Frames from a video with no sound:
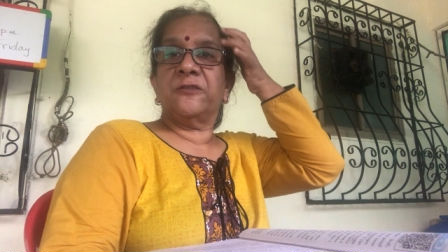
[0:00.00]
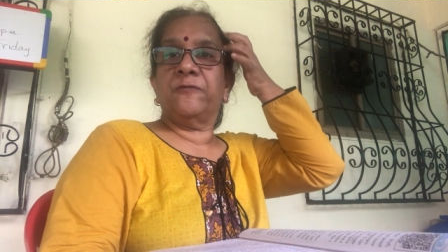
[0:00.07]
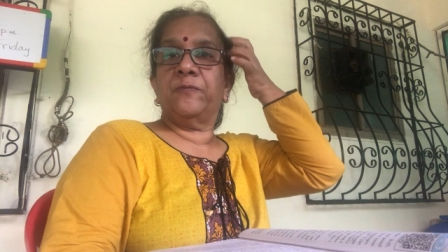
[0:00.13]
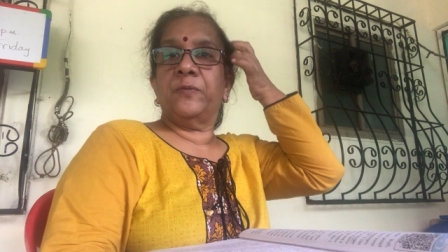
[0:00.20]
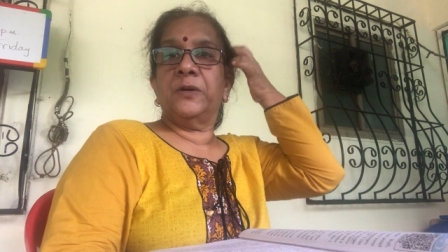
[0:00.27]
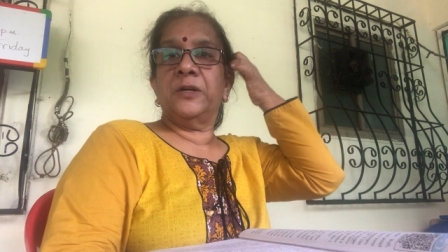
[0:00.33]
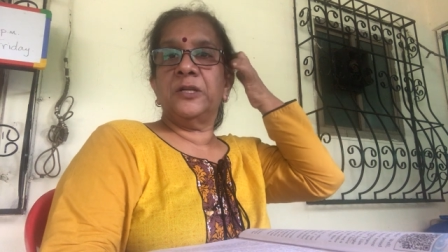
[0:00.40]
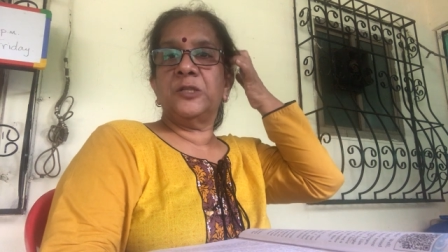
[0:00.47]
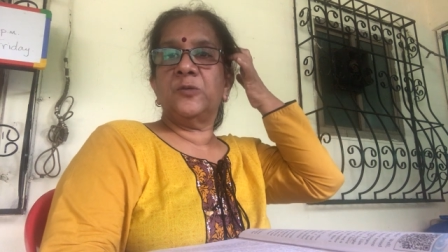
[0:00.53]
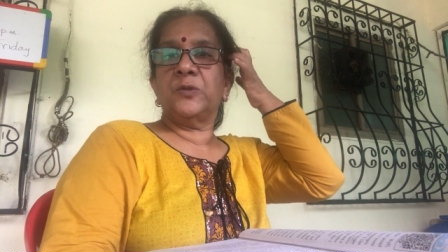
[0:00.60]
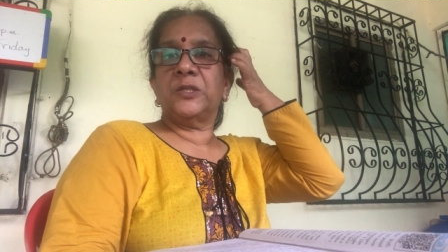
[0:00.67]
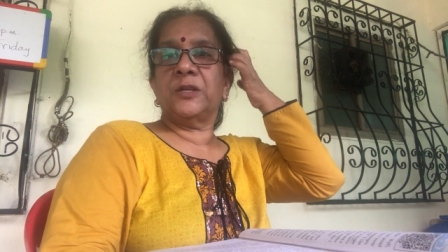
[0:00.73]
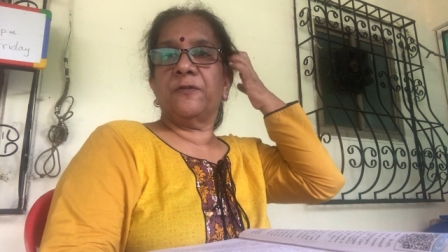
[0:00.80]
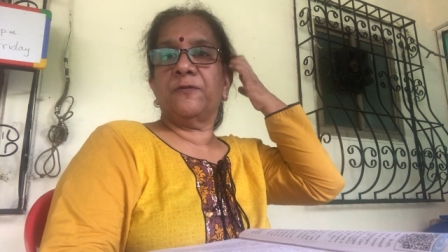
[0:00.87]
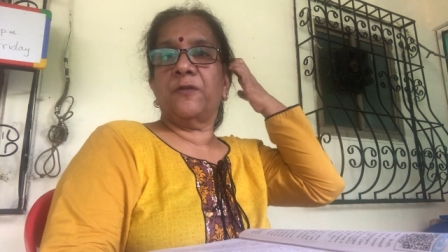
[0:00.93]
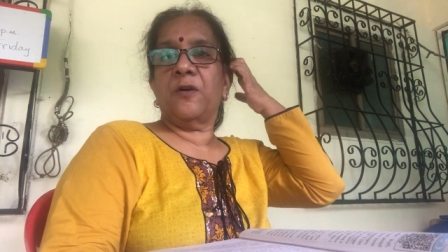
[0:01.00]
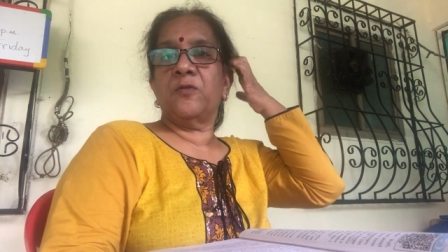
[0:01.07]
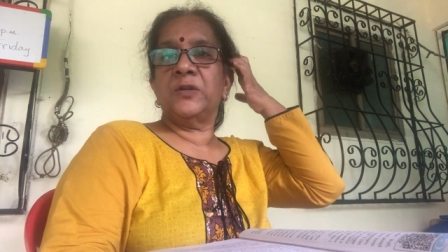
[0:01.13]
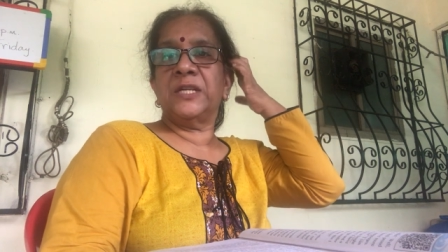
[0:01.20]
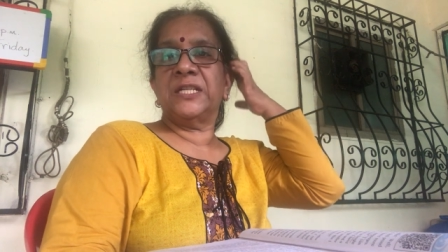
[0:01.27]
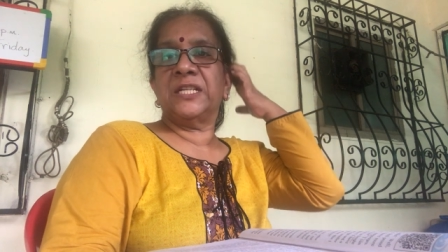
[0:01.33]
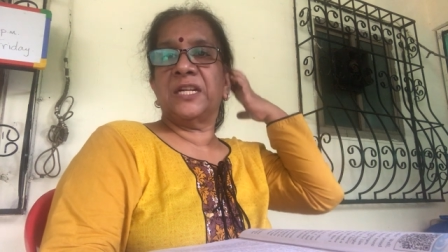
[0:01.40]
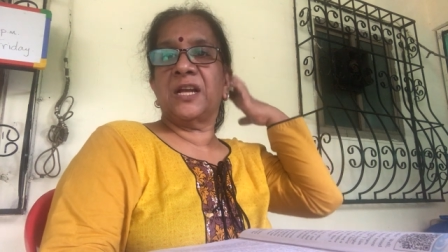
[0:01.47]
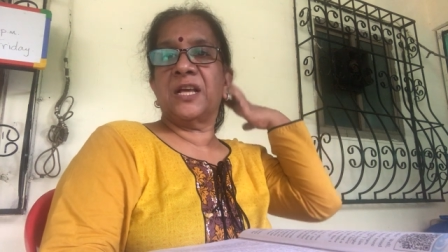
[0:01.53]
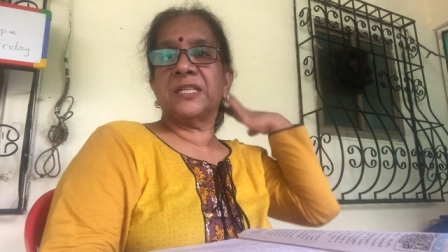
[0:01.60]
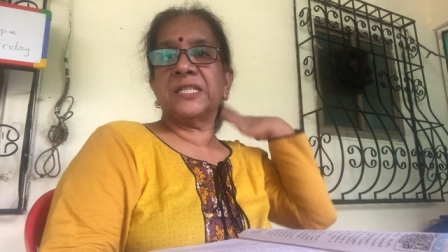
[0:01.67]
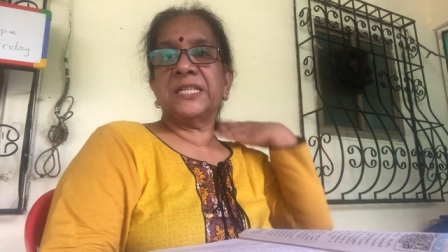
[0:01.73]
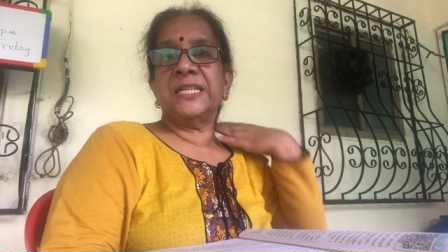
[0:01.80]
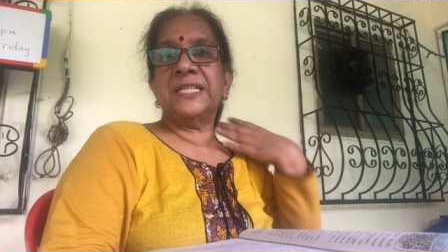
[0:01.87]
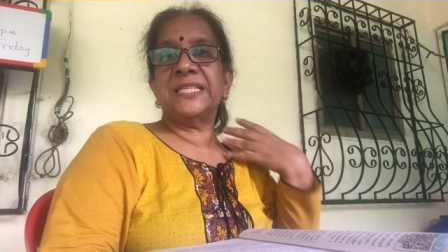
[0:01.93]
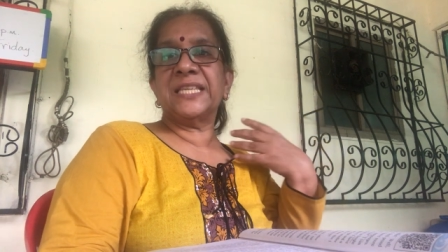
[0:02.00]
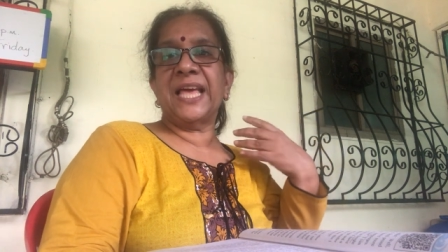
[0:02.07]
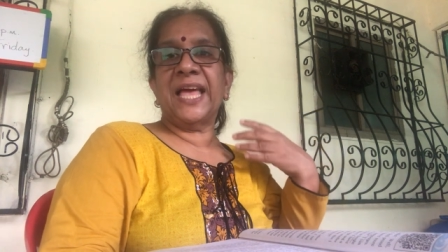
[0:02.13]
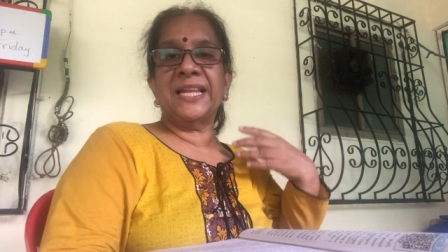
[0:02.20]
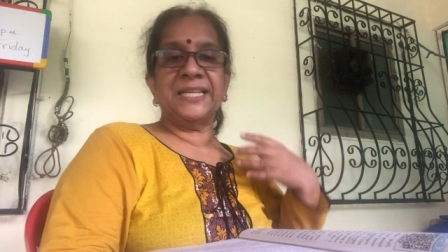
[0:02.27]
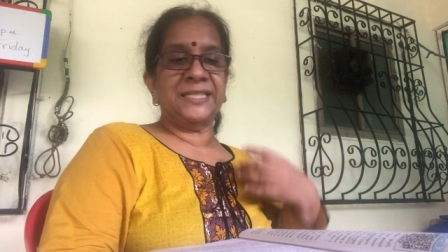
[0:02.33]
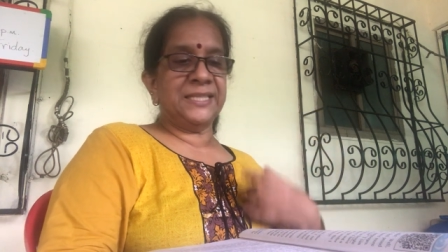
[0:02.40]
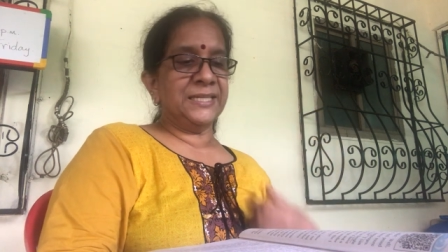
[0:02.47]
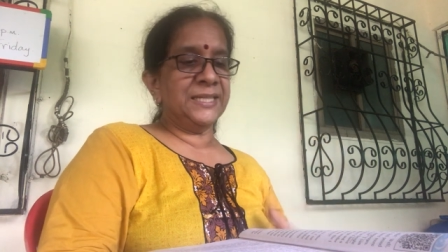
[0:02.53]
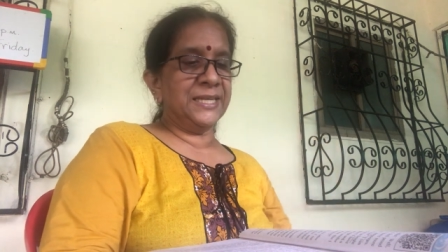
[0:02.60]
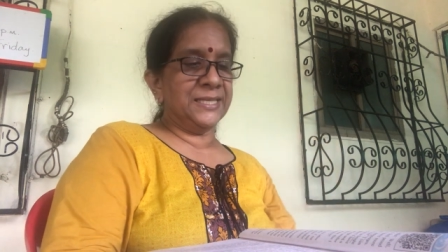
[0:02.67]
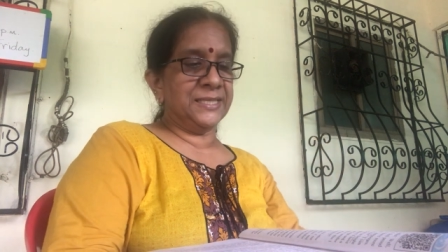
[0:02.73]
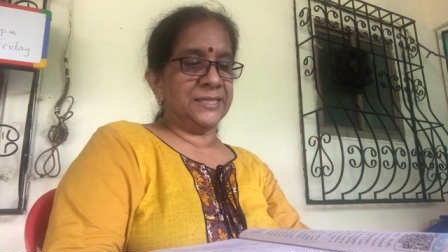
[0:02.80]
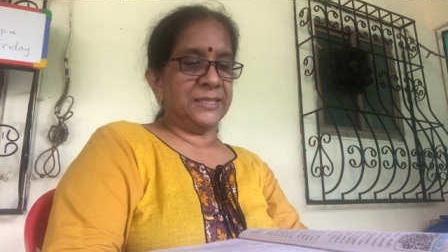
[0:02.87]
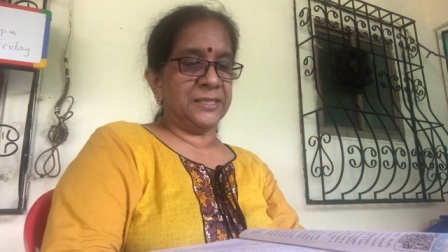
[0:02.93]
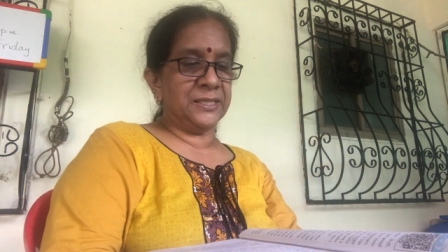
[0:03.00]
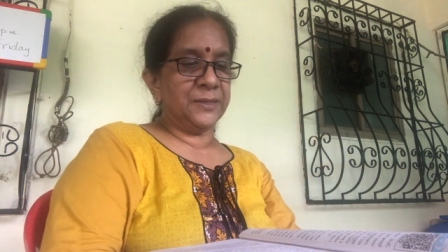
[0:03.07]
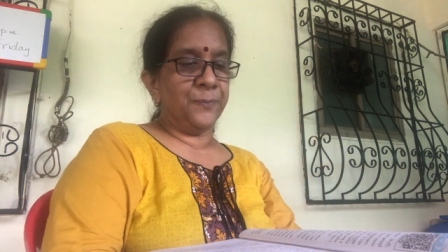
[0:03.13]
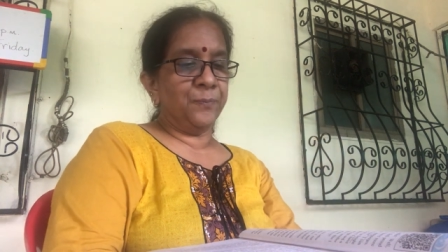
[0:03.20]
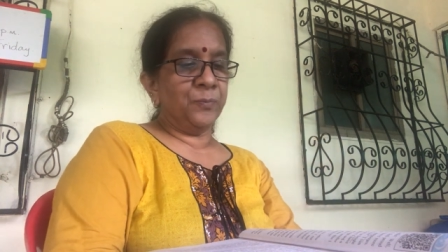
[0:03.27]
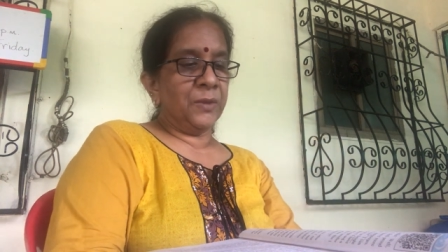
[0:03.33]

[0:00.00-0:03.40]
of birds which are found in grasslands and in the deserts.